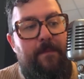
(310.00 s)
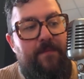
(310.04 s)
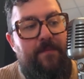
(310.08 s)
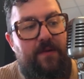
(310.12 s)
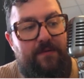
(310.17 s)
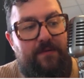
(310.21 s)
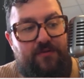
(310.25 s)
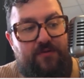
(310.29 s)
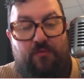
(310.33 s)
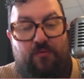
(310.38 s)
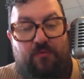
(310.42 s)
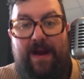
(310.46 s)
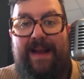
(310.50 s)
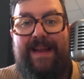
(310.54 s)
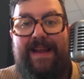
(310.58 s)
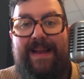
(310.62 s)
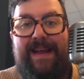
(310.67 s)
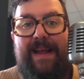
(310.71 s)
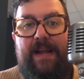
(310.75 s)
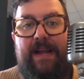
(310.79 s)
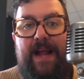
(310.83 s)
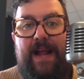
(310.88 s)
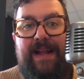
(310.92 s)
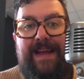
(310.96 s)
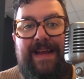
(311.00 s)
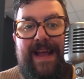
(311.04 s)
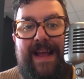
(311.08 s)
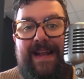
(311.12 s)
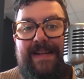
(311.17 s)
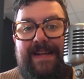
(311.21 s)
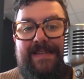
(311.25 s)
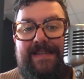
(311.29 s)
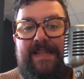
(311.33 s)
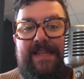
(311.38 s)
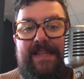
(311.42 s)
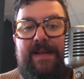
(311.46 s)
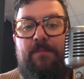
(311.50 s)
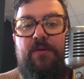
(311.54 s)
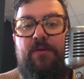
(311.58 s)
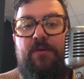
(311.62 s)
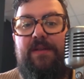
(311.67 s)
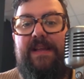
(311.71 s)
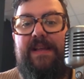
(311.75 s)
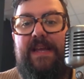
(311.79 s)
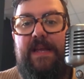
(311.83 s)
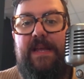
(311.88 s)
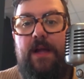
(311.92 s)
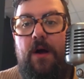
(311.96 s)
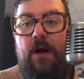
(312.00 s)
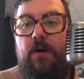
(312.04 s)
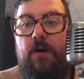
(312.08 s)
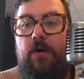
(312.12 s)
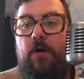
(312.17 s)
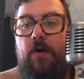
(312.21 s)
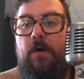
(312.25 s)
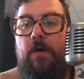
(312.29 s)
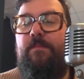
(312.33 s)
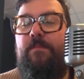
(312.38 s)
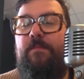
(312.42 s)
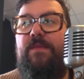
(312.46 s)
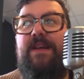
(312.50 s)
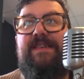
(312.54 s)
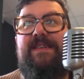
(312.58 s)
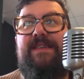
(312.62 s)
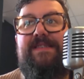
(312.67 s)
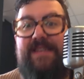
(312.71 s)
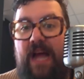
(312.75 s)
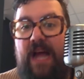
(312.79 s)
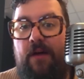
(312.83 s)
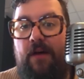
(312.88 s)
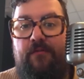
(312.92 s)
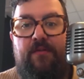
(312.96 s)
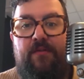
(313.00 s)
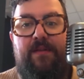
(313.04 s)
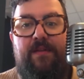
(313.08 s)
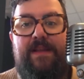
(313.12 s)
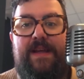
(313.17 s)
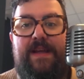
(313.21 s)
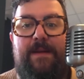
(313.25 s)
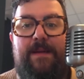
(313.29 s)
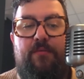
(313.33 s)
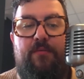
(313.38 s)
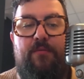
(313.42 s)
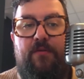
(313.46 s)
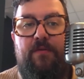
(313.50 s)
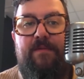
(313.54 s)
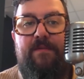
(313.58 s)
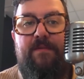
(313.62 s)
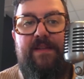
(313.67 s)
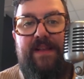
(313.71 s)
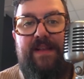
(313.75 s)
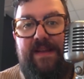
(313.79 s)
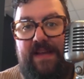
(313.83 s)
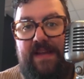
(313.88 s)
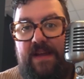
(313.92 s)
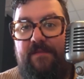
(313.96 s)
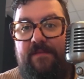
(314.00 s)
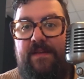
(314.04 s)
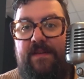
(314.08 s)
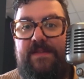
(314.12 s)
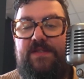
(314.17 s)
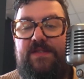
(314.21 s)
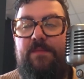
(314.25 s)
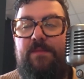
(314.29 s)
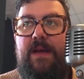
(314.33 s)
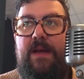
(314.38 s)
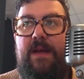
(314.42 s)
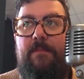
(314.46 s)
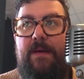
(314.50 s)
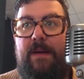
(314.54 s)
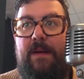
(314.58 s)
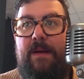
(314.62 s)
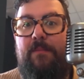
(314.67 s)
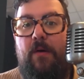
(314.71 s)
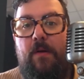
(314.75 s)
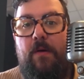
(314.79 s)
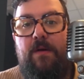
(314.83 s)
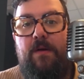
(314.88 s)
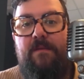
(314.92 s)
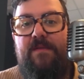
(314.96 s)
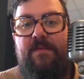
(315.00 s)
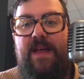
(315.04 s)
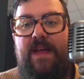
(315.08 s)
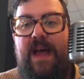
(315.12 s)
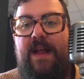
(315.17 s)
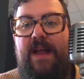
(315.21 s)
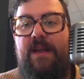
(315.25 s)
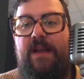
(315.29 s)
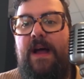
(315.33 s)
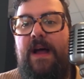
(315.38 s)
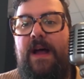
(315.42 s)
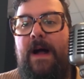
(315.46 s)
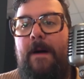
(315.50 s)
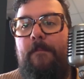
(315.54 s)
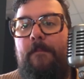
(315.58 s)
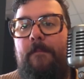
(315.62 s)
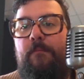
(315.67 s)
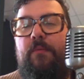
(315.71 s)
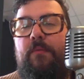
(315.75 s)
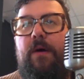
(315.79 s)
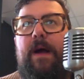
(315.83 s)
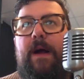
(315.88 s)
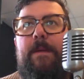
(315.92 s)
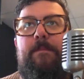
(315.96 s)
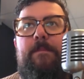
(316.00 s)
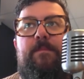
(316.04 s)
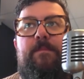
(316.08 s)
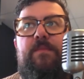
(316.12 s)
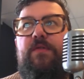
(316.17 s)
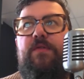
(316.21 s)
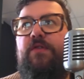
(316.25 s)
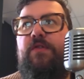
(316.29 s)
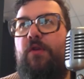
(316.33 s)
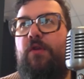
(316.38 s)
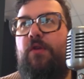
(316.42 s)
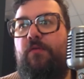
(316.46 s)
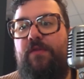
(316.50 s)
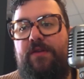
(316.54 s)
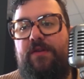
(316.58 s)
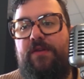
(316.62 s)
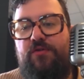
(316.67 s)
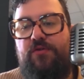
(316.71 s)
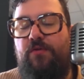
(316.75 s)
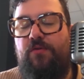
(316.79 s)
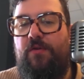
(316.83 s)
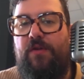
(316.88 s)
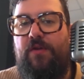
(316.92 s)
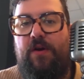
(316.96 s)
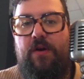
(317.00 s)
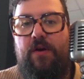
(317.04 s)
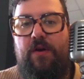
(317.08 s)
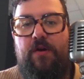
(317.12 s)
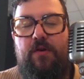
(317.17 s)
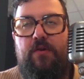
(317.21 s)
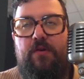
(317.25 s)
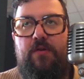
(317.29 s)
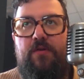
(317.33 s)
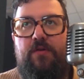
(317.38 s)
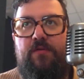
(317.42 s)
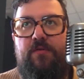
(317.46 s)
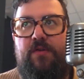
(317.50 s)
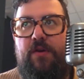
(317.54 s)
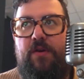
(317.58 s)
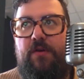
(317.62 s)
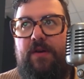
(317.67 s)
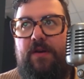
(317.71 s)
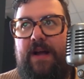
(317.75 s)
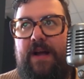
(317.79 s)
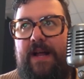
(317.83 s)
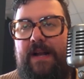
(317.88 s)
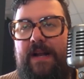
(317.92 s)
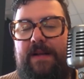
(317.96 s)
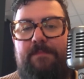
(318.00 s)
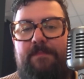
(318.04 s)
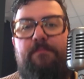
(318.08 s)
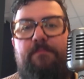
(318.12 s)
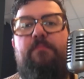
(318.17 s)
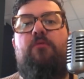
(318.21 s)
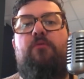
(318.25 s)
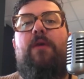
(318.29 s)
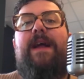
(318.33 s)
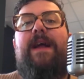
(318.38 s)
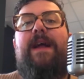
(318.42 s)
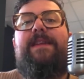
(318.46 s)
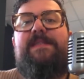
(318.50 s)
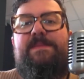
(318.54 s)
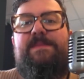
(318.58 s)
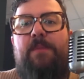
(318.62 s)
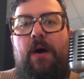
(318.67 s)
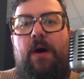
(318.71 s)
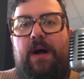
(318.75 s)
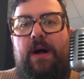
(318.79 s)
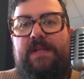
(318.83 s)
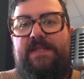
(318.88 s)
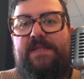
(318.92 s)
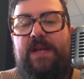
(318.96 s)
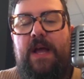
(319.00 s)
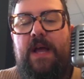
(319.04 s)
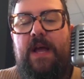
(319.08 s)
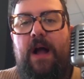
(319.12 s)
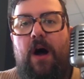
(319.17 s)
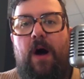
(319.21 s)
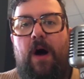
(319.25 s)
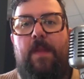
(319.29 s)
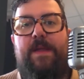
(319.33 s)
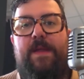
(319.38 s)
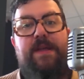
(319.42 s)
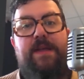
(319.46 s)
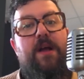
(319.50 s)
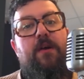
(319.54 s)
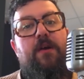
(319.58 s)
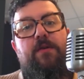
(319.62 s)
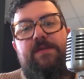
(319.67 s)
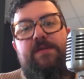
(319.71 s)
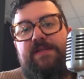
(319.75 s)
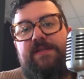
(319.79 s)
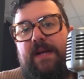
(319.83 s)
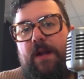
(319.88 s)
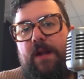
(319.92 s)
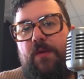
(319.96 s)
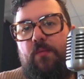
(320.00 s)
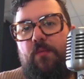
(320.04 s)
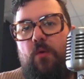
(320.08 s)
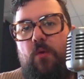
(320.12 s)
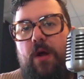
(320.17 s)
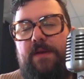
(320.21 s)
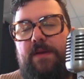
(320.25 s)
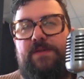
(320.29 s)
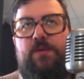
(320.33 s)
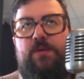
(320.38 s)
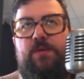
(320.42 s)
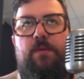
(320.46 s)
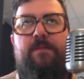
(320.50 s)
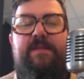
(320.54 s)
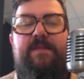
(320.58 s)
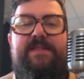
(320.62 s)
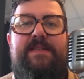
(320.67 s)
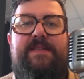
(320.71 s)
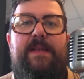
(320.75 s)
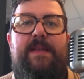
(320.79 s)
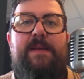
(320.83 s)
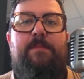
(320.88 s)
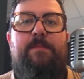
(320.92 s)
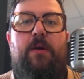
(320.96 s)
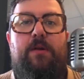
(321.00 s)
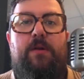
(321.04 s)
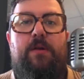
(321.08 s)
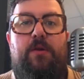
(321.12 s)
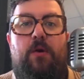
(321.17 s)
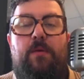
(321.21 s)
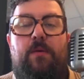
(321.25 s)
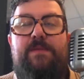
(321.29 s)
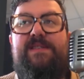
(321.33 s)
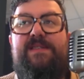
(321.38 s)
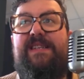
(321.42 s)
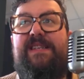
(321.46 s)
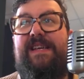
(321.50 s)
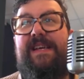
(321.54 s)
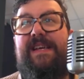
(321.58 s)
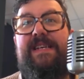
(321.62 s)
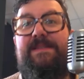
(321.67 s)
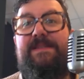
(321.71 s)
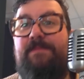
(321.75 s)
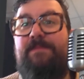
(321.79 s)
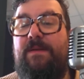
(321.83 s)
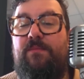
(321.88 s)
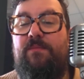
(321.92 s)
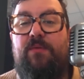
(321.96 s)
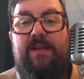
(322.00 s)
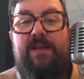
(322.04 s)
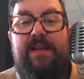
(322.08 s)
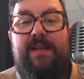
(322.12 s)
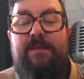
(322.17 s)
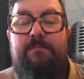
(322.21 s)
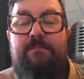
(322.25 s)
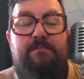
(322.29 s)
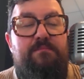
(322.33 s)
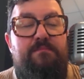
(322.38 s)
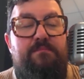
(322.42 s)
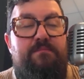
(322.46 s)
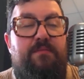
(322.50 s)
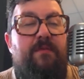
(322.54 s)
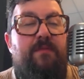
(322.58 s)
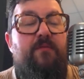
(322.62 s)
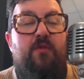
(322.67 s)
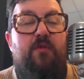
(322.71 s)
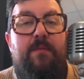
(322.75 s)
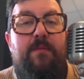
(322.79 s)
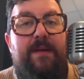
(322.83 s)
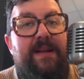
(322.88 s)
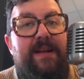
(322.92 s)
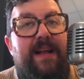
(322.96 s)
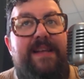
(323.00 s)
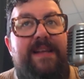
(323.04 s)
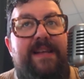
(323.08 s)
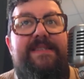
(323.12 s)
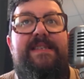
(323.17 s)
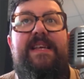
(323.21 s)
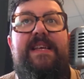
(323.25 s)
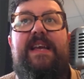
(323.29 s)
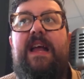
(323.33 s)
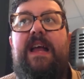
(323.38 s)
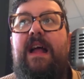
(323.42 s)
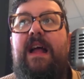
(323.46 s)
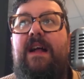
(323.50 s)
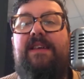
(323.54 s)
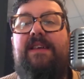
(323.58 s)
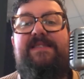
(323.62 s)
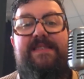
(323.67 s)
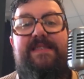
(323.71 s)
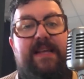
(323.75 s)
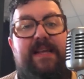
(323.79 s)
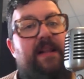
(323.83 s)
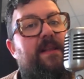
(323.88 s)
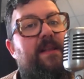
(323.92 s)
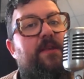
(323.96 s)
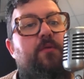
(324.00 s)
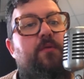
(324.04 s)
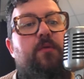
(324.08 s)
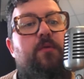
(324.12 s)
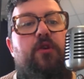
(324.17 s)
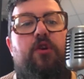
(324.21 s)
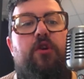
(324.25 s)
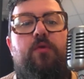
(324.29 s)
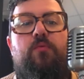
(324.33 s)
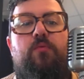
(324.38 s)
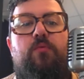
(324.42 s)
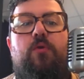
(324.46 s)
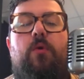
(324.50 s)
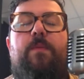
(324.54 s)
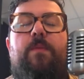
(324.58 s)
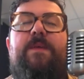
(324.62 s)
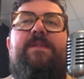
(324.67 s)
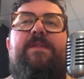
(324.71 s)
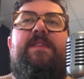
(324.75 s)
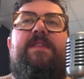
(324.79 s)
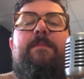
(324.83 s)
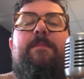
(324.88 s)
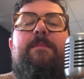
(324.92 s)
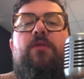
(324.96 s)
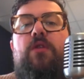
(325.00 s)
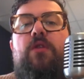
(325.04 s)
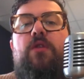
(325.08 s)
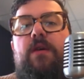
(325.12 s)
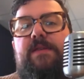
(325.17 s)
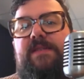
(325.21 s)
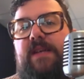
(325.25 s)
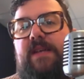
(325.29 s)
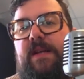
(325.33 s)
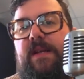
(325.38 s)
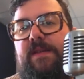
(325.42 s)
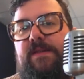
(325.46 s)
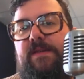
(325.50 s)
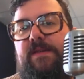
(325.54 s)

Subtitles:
trading and getting deliberately younger, definitely improving the defense will be a big part of that. But they're two of their kind of bright spots on the younger side of the roster with Vasily Podkolzin. He's been really performing nicely, settled into a good role with the team alongside